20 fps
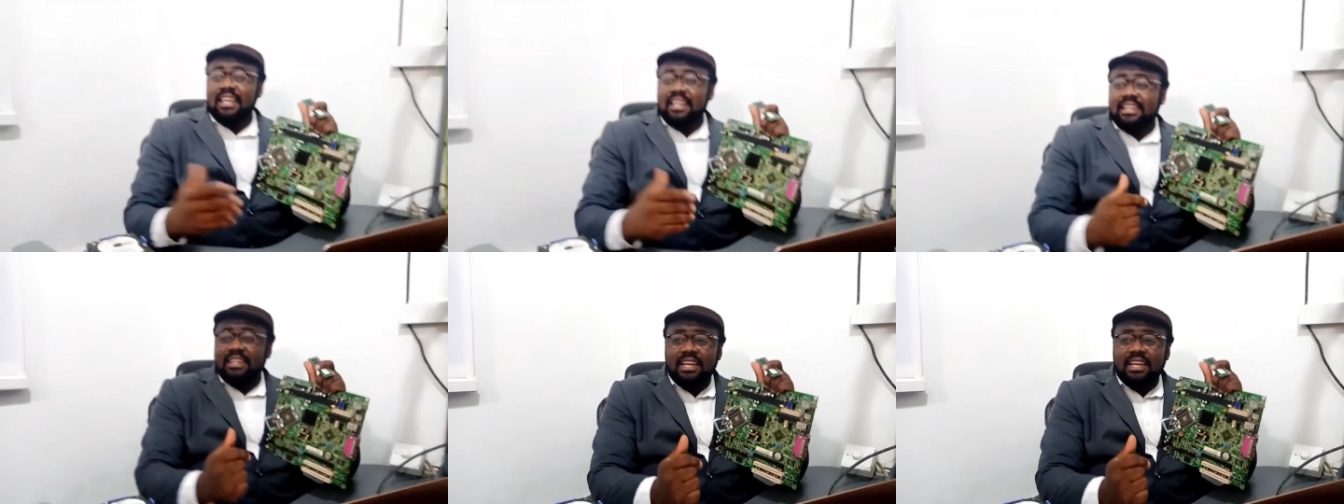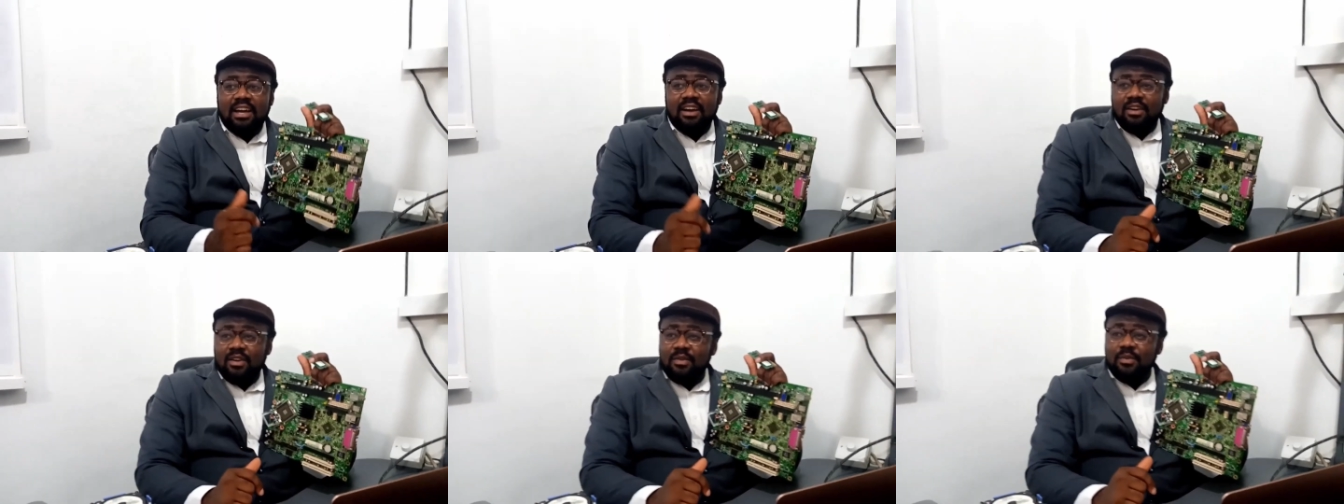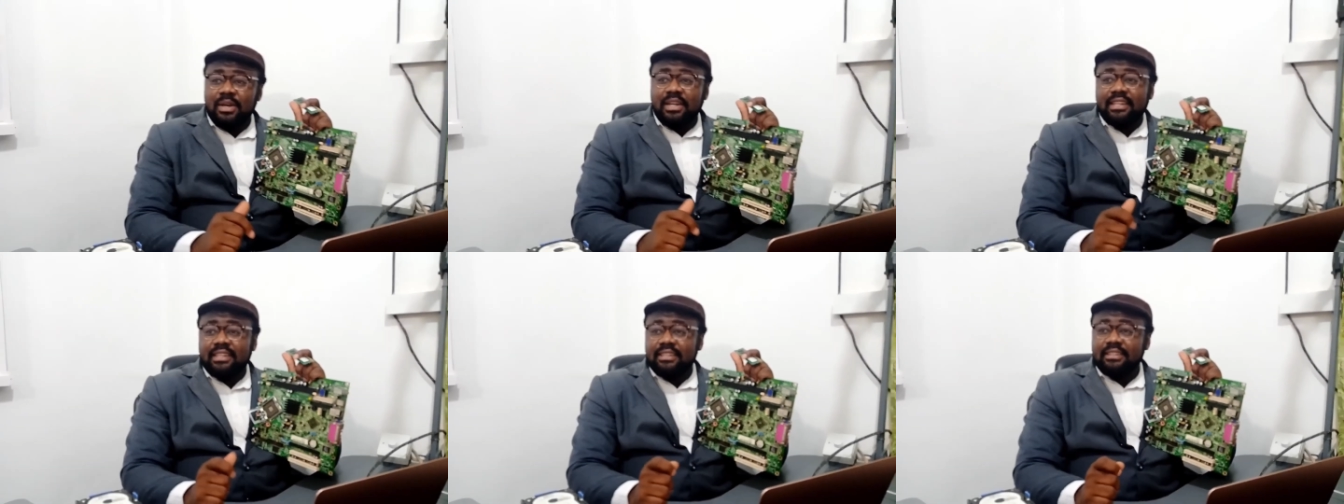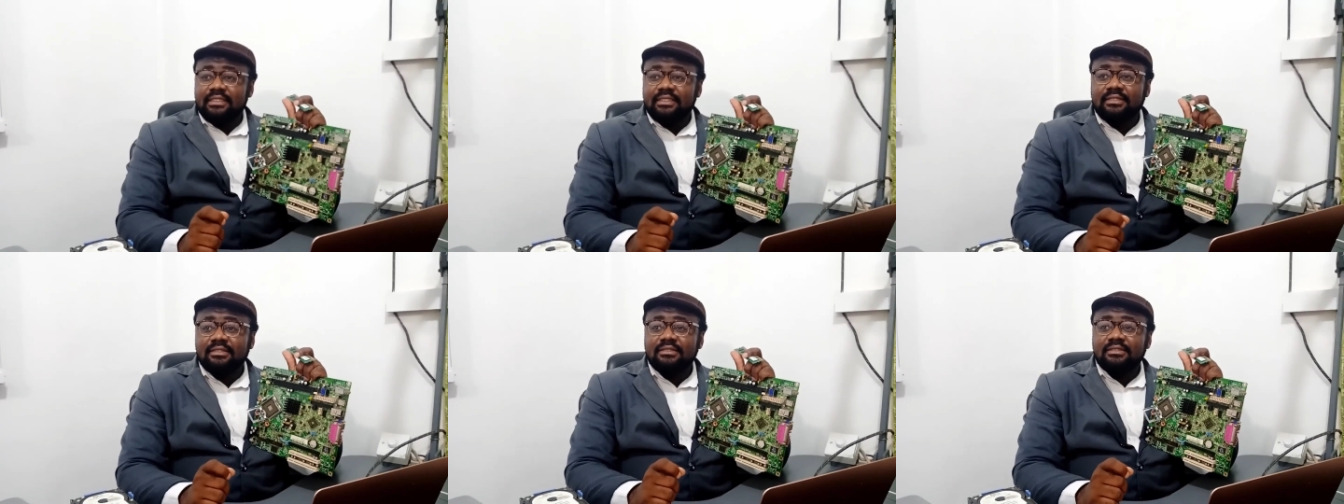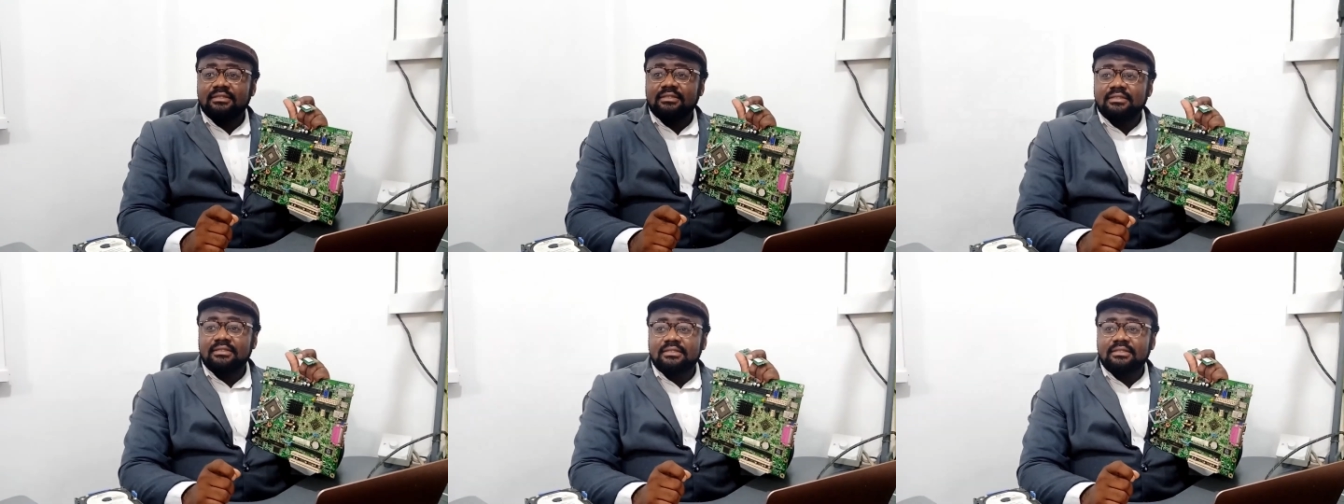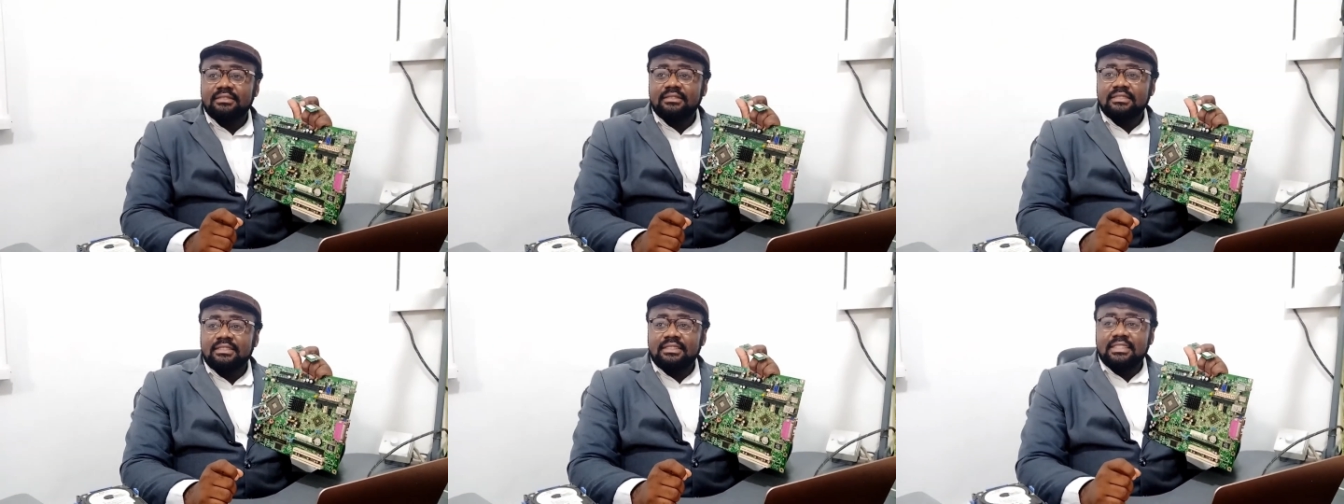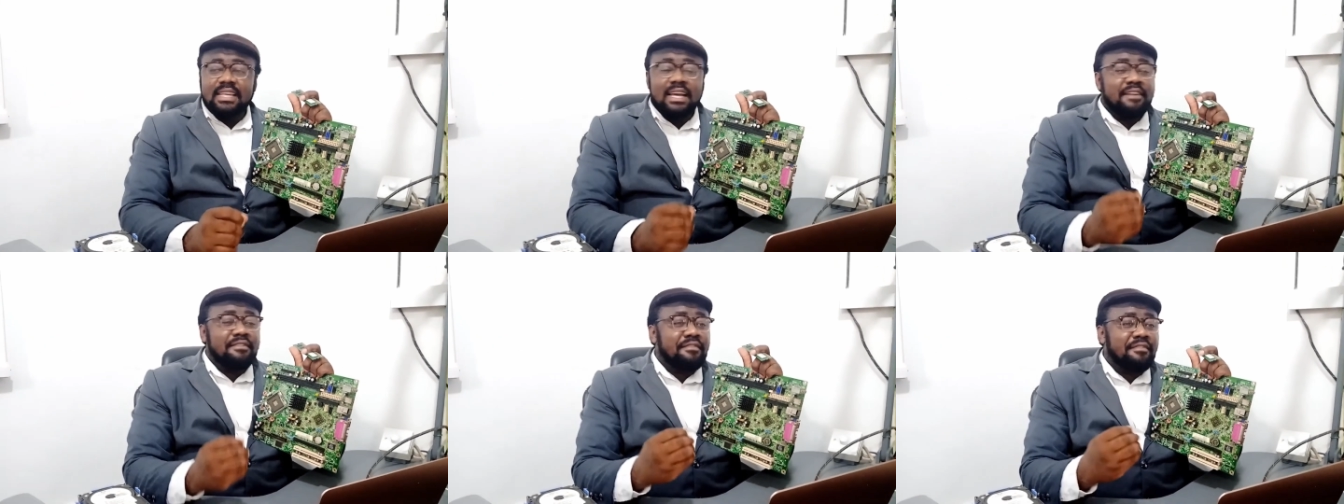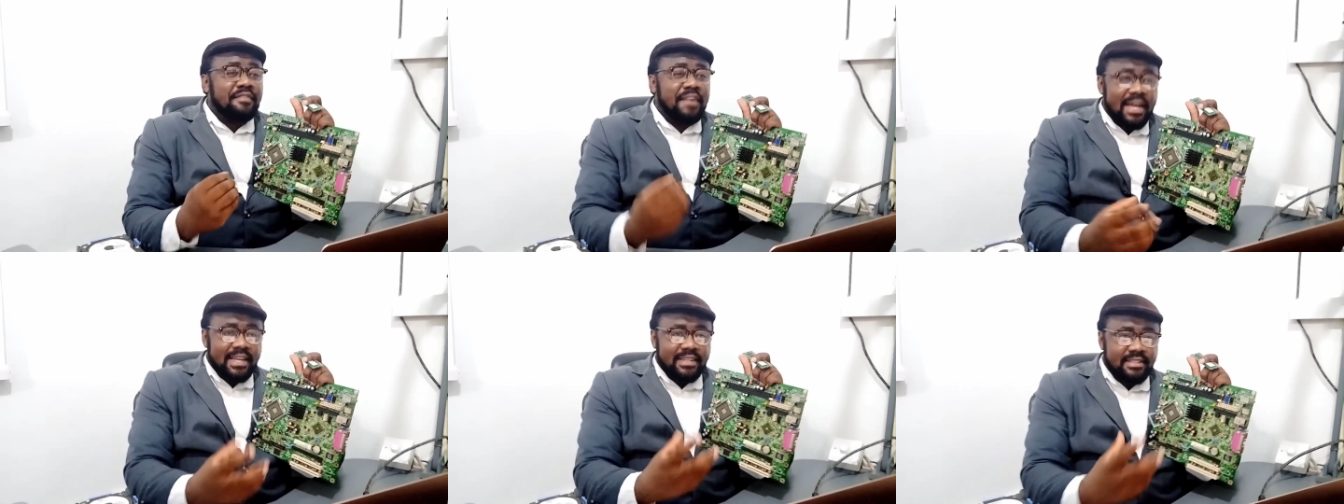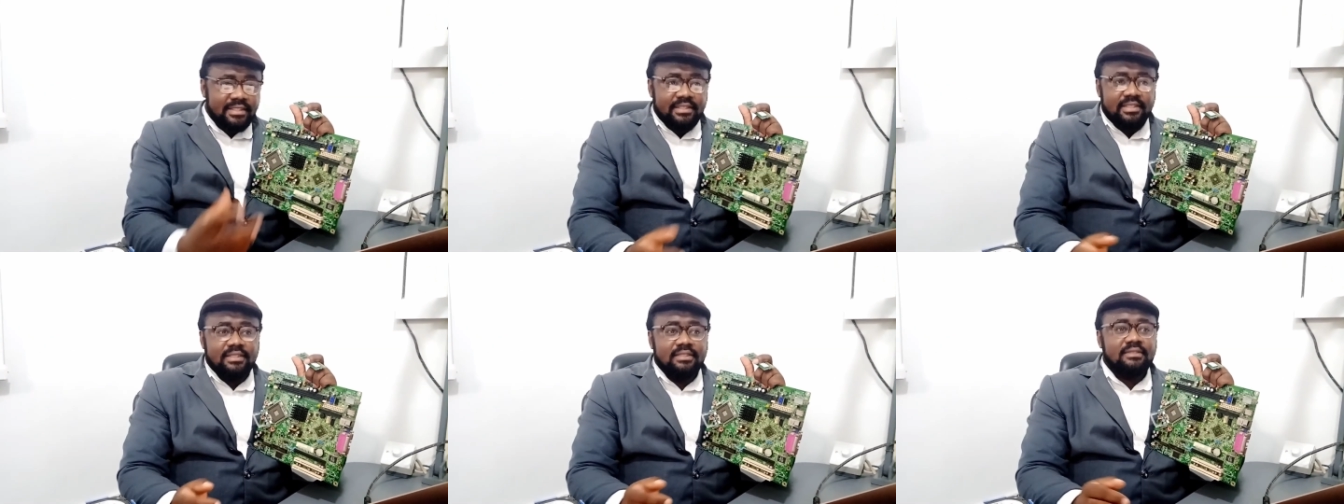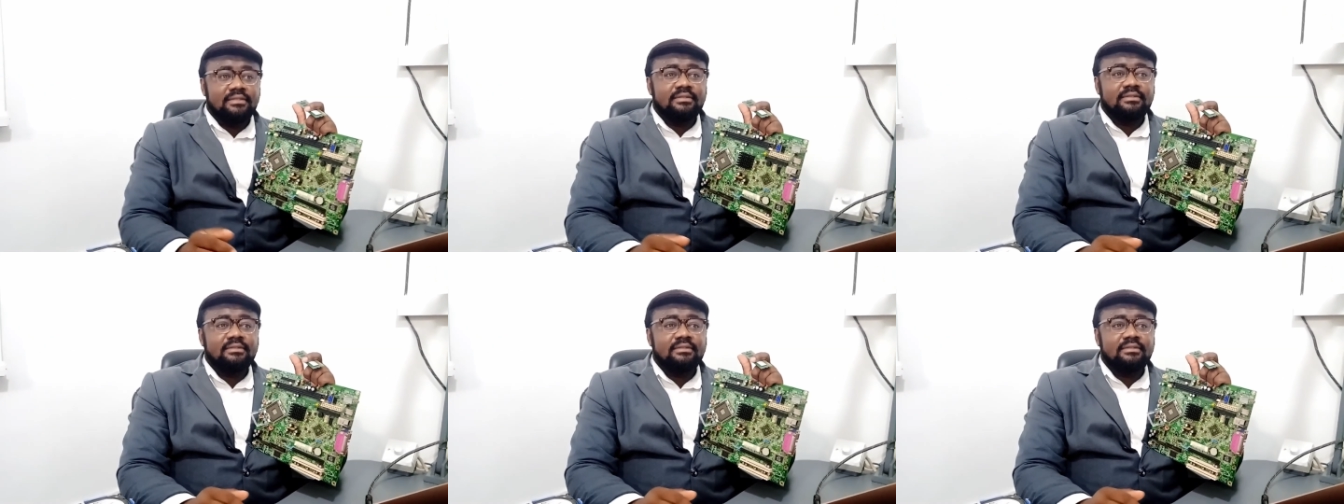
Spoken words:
and they are all working. They are fast.